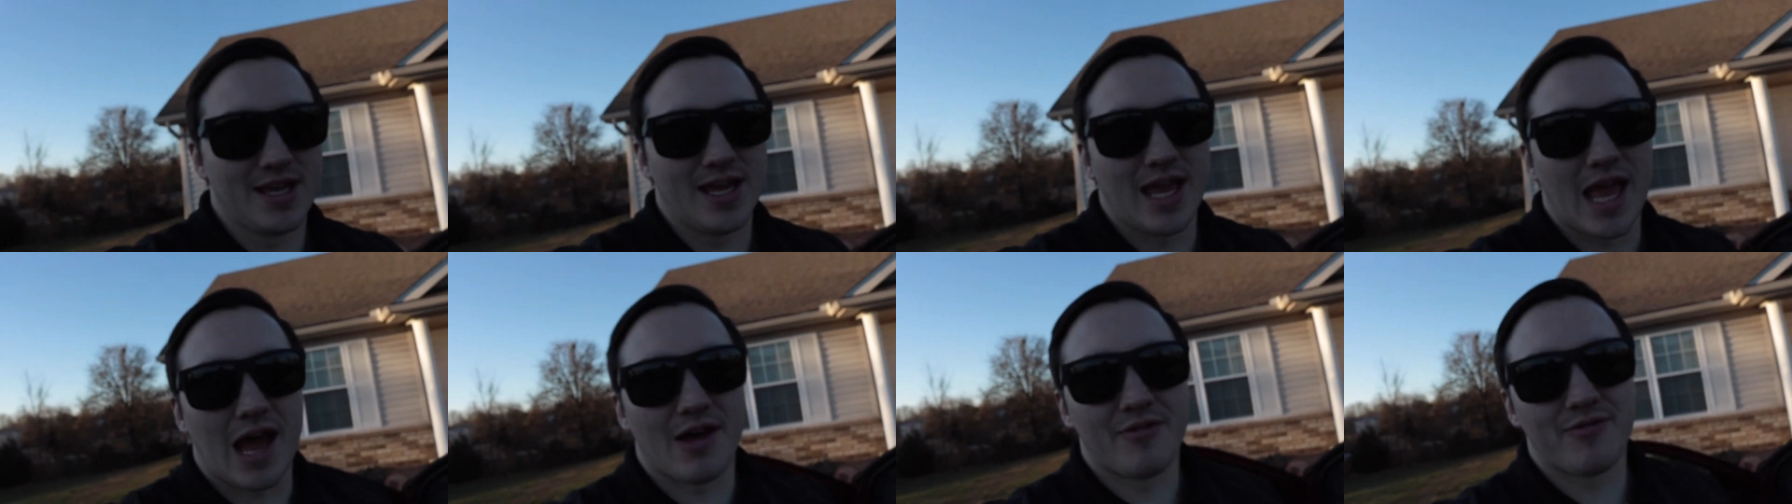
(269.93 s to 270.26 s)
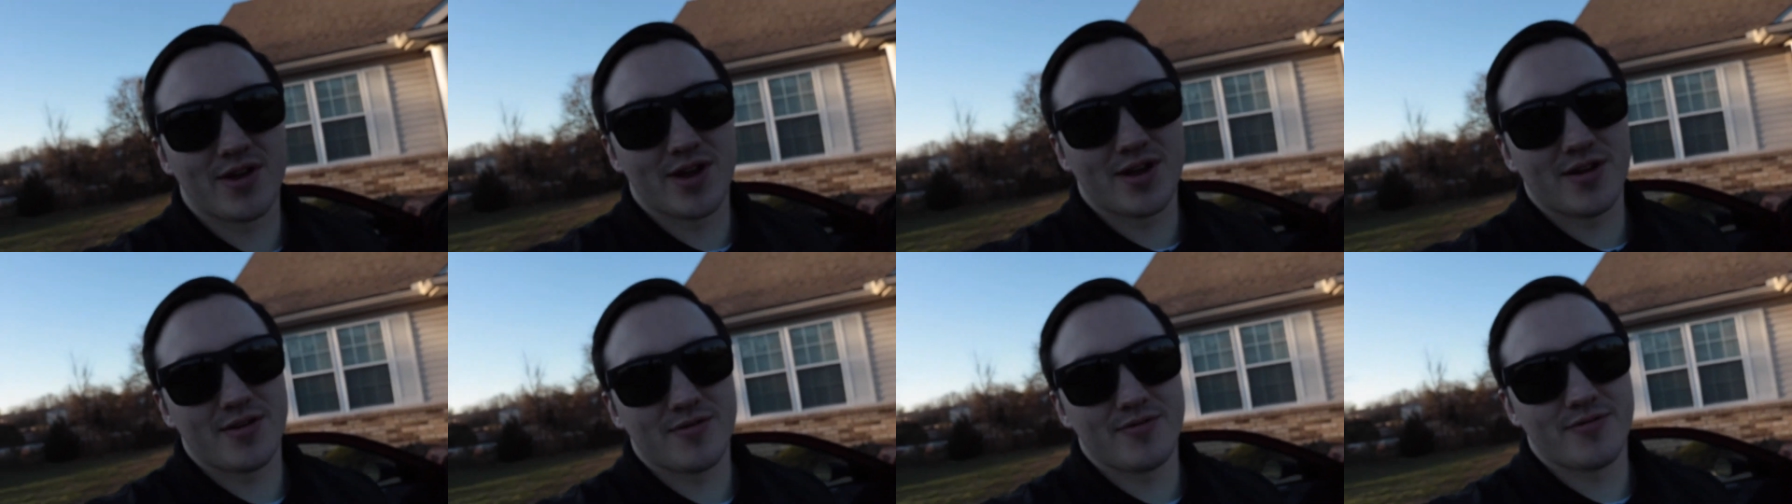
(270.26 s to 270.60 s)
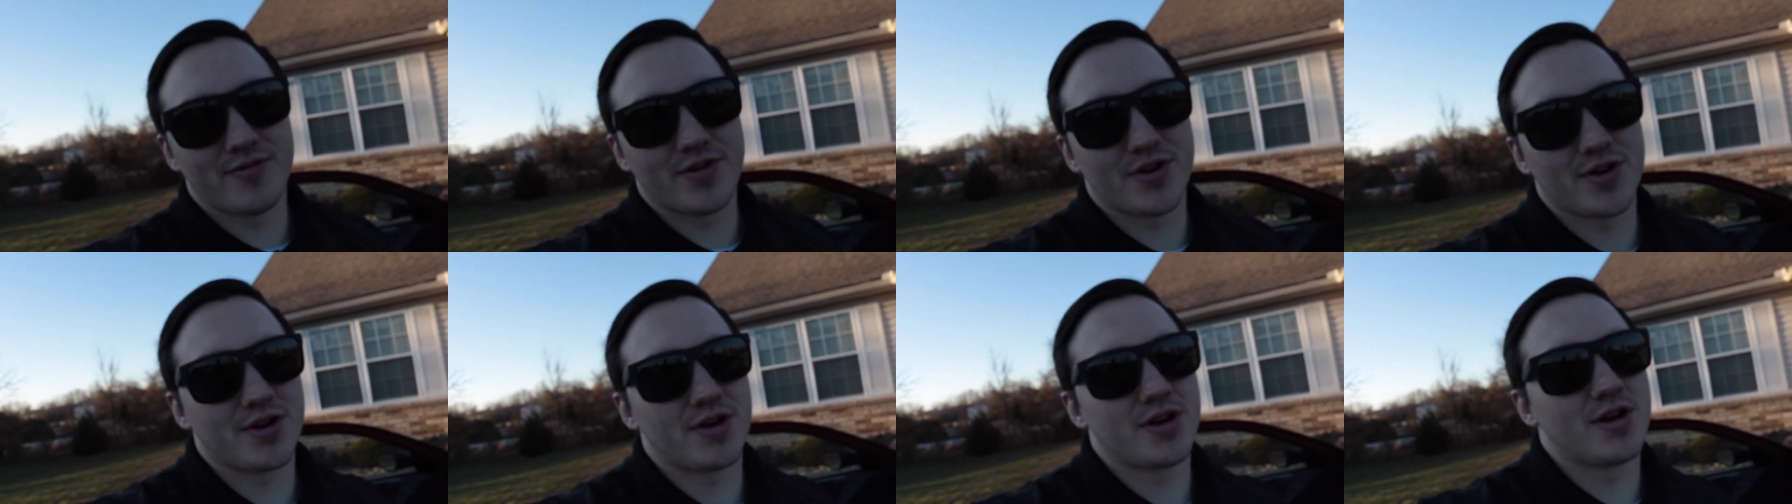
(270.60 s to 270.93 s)

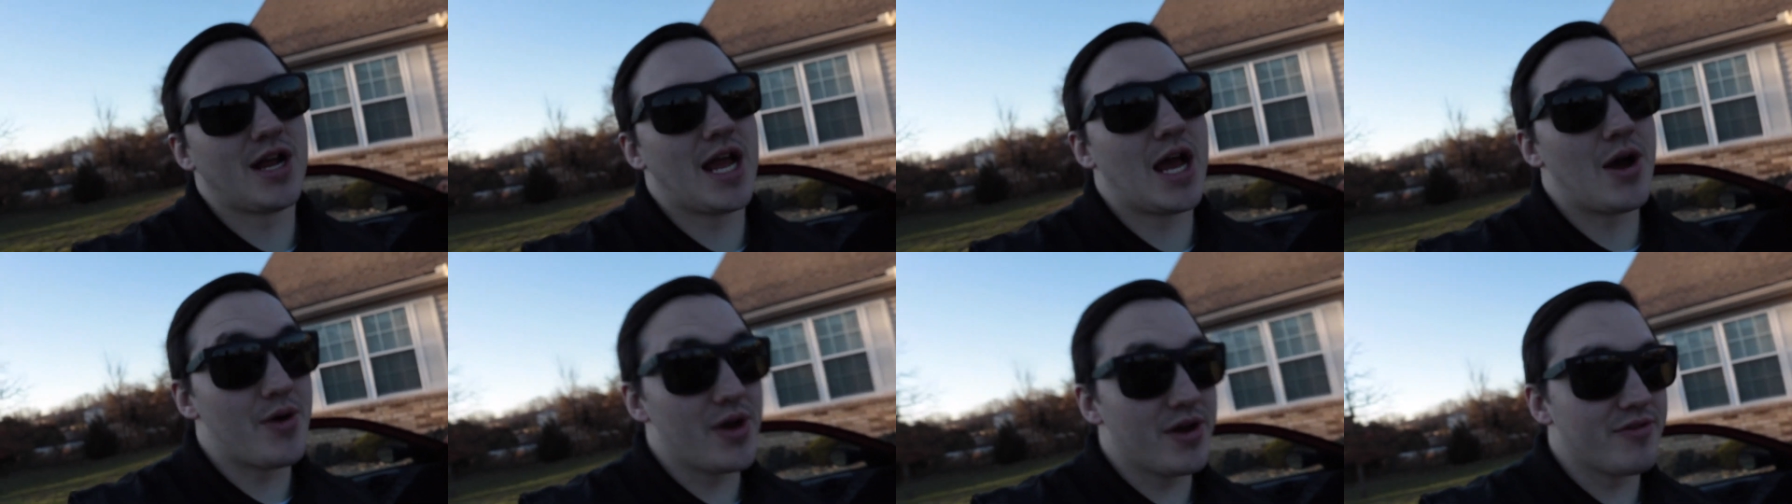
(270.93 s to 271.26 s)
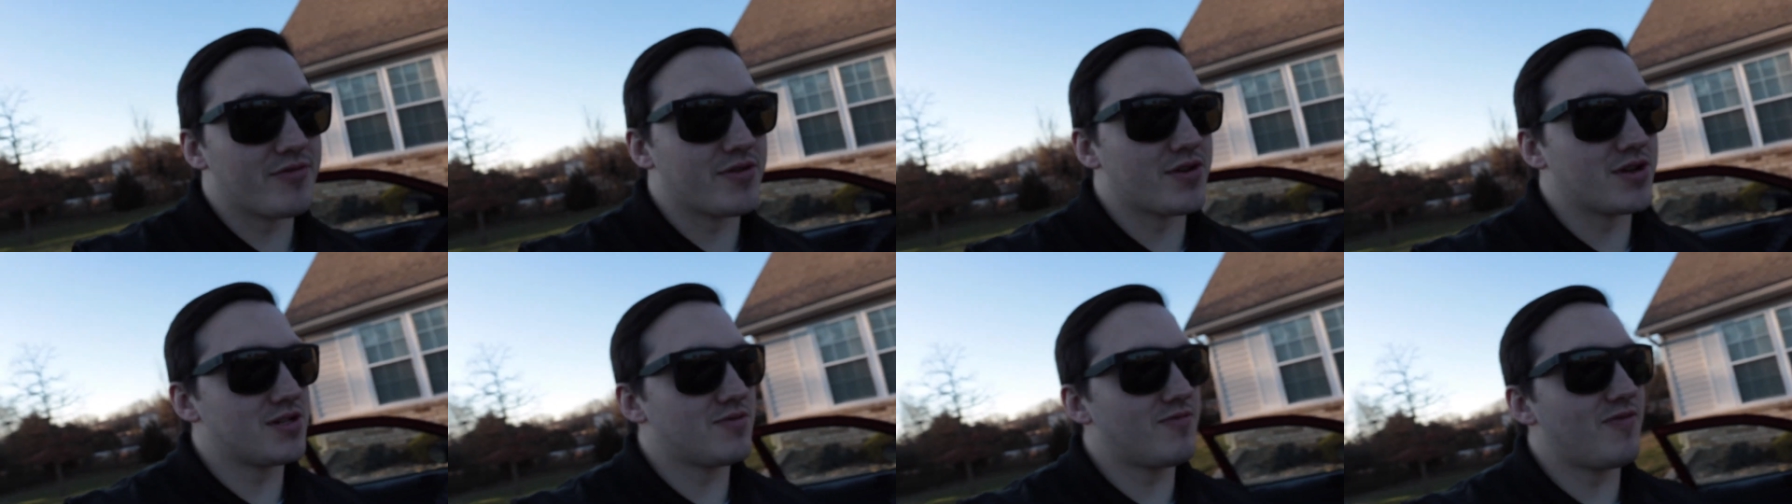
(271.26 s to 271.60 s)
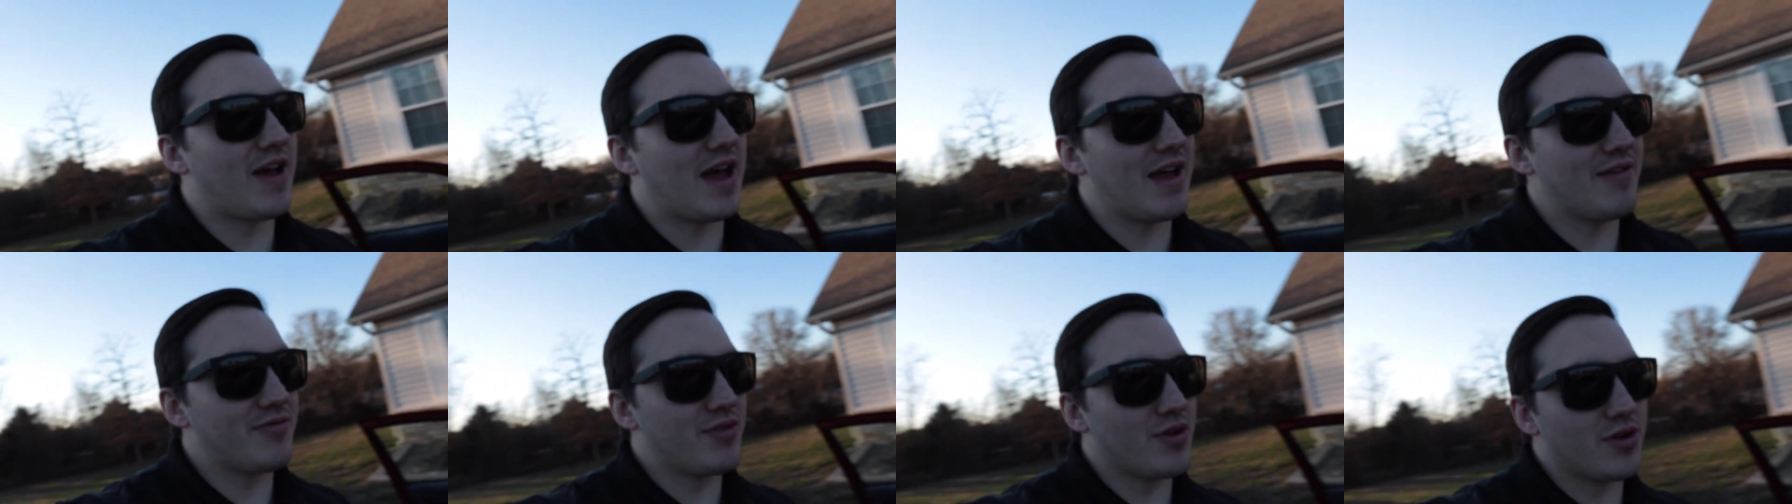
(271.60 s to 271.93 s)
However, it's
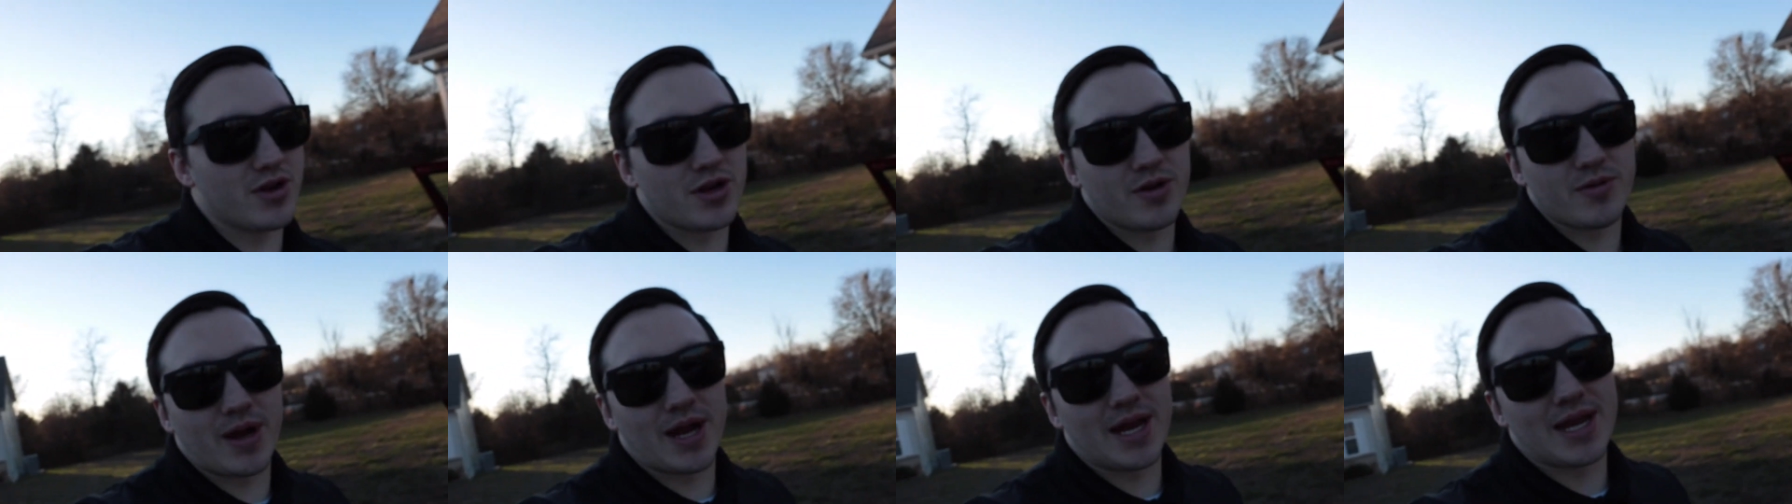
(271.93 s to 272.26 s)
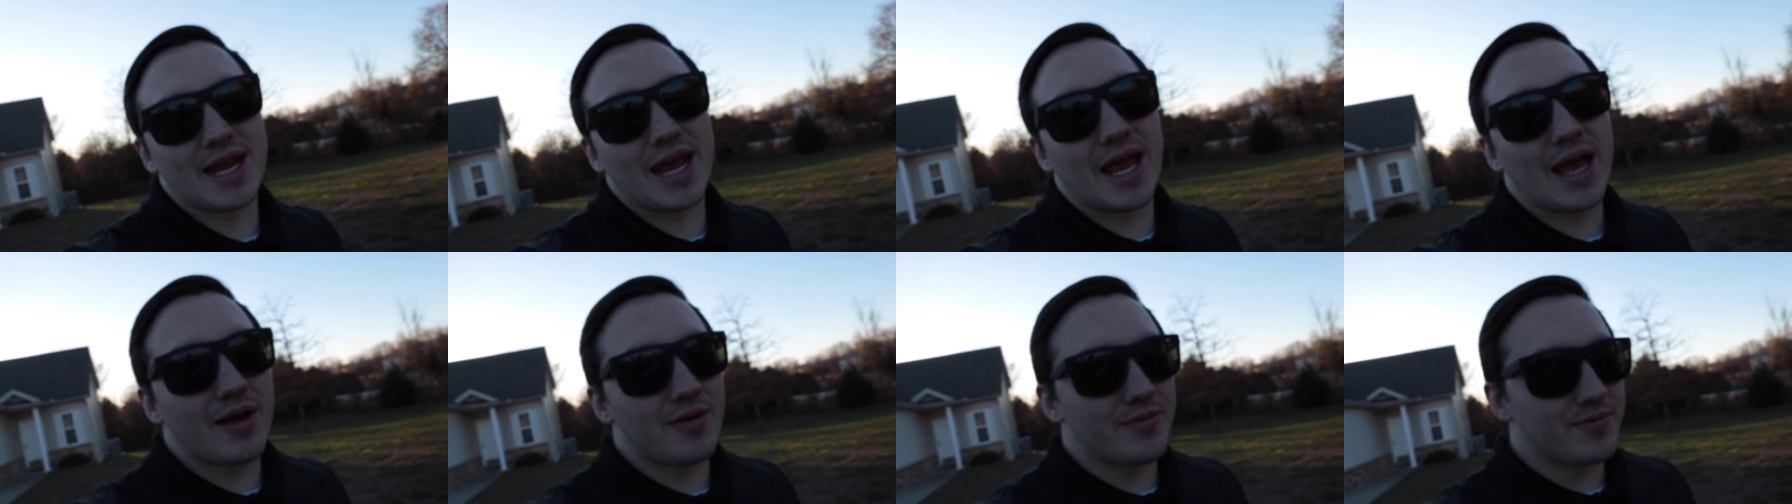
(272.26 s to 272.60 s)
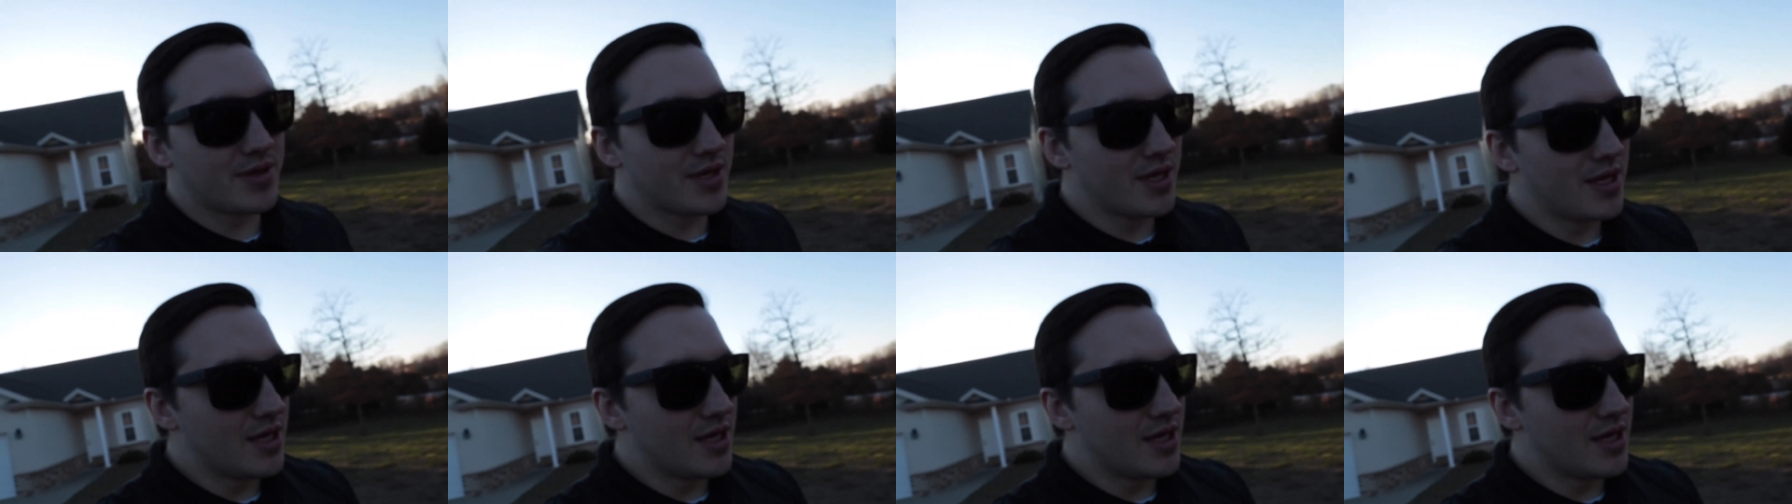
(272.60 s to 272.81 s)
5:30 right now.